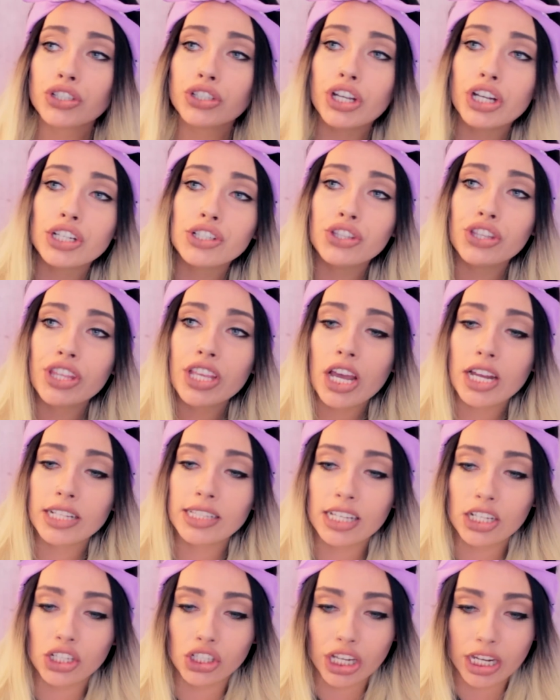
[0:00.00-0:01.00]
skr to the
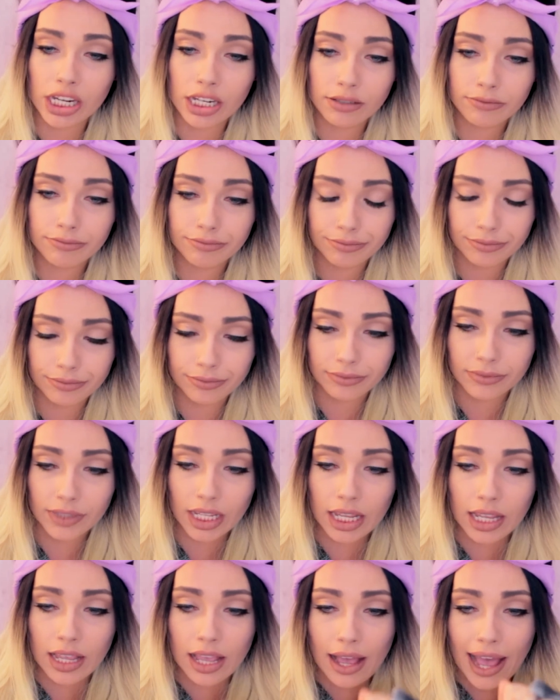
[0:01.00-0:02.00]
audition.
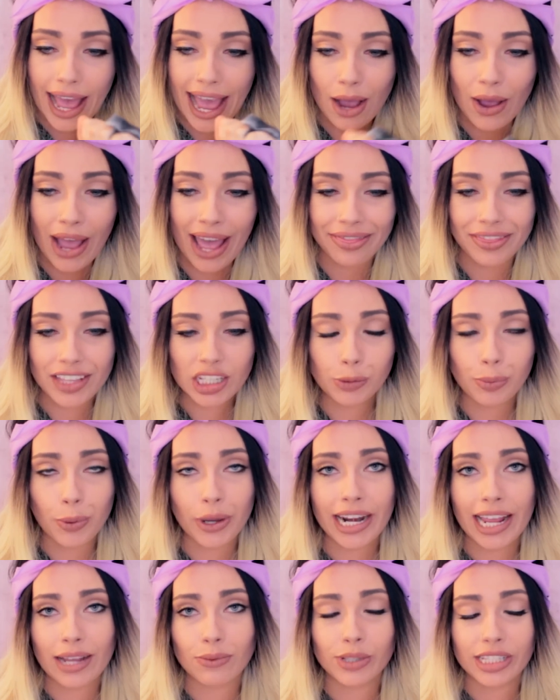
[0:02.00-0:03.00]
I, at this
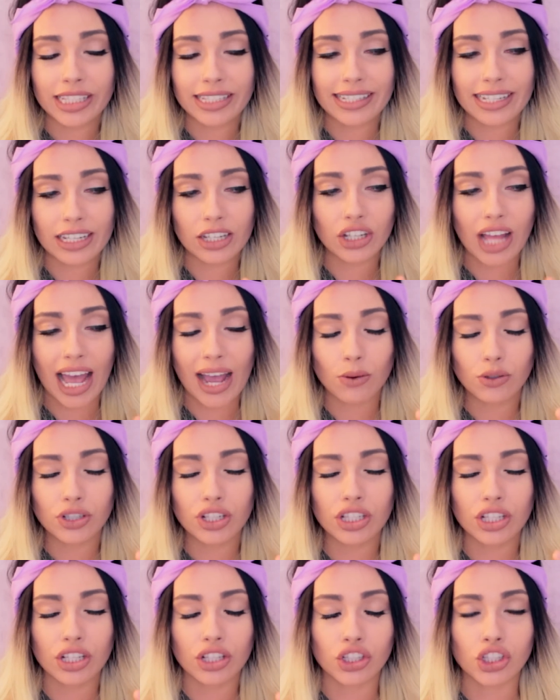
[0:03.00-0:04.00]
point I was still, I was
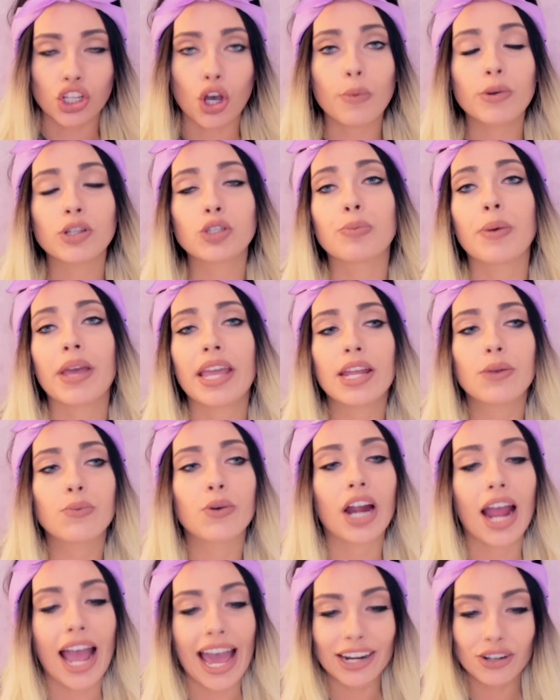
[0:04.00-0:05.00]
just in so much pain
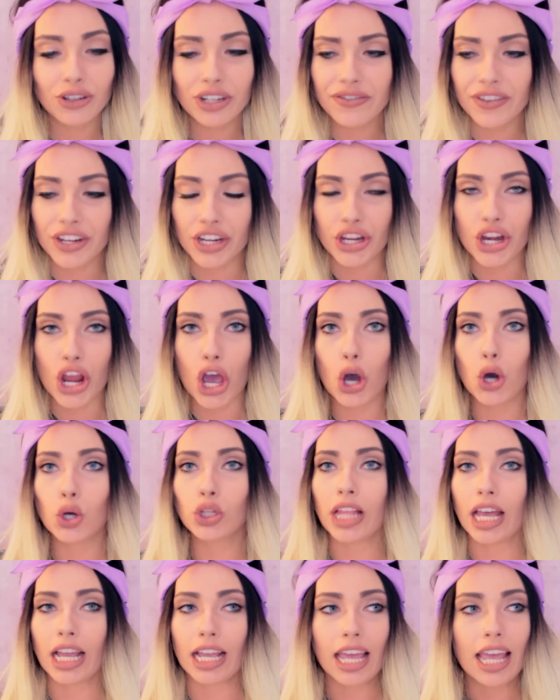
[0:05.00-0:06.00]
where I don't even know
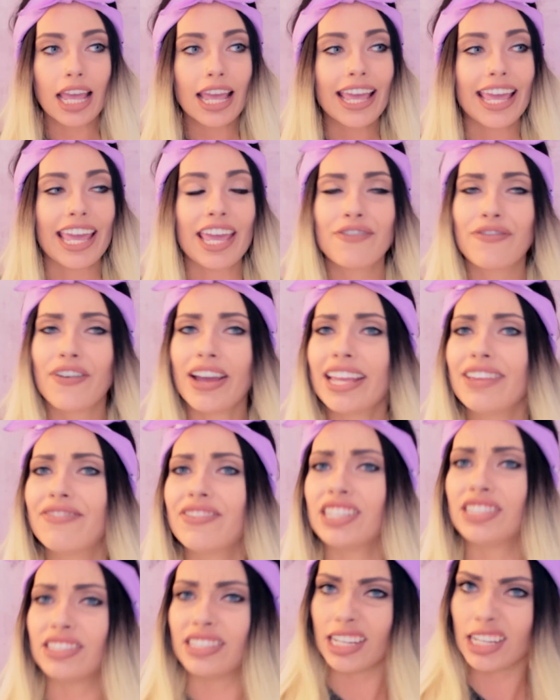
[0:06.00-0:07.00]
like if I
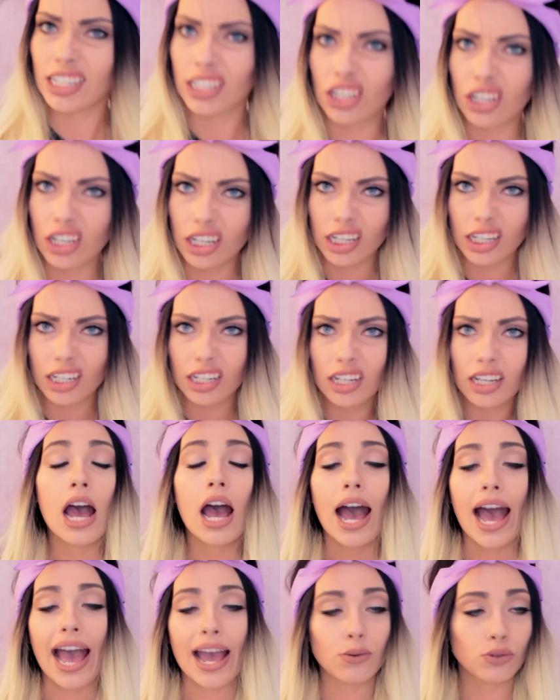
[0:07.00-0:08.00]
even did good.
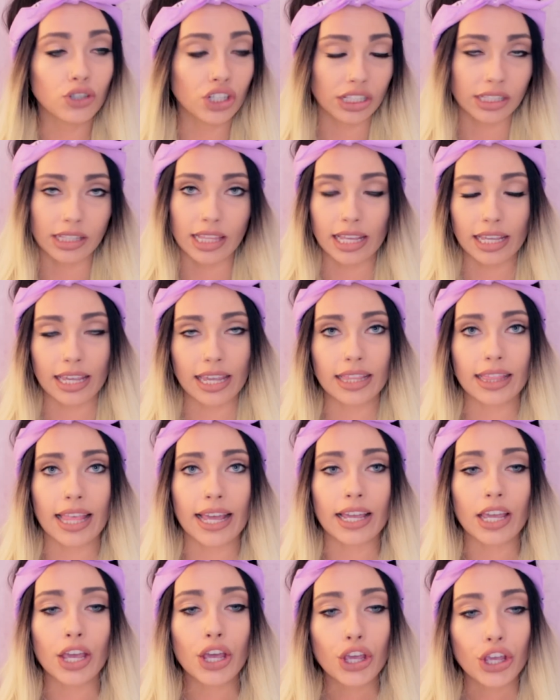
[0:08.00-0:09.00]
I was just thinking
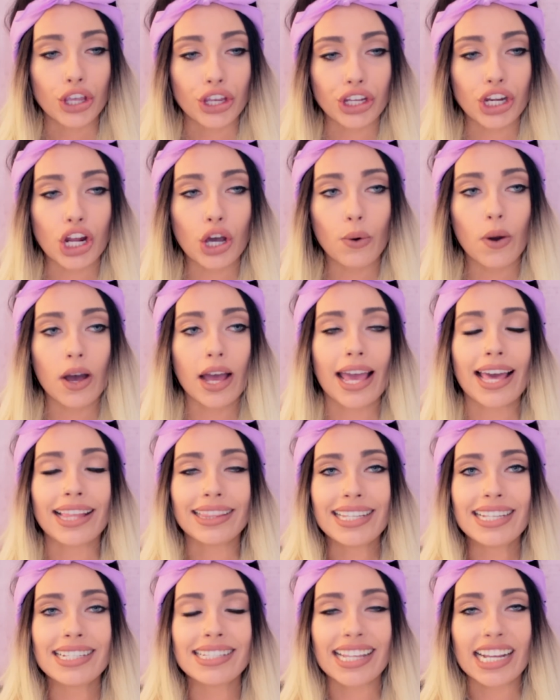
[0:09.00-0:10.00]
like, you know what,
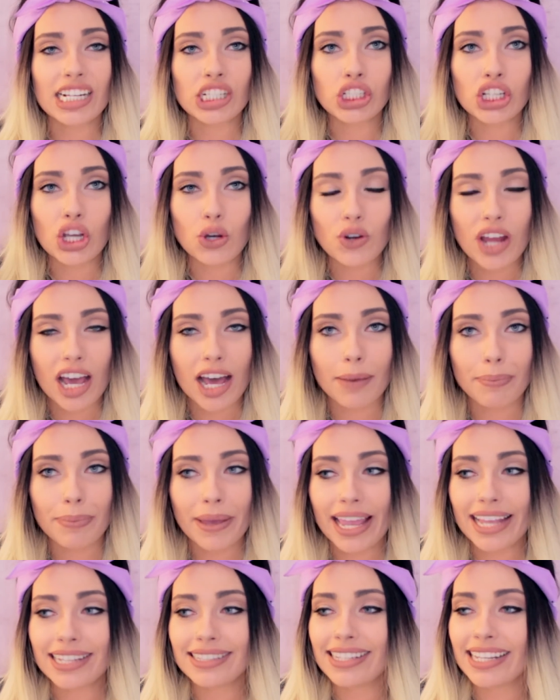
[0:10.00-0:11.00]
at least I showed
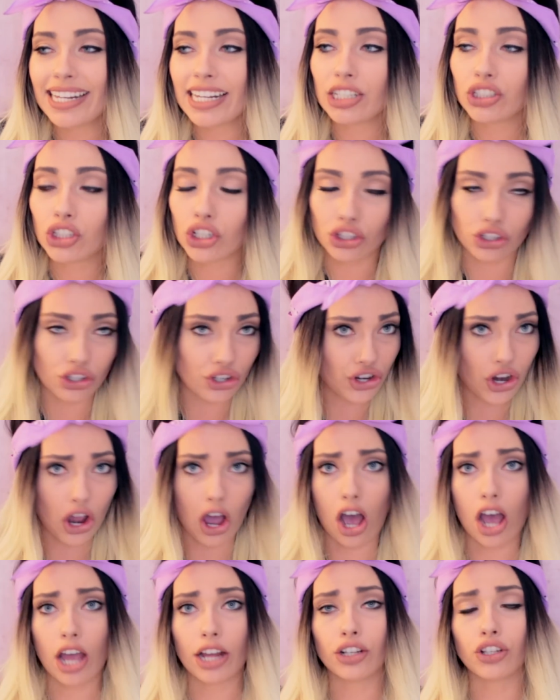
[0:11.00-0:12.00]
up and didn't just
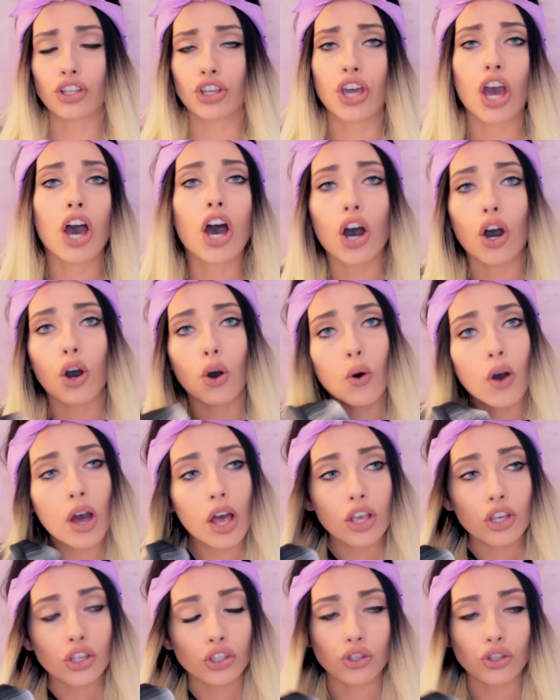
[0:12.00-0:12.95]
not go.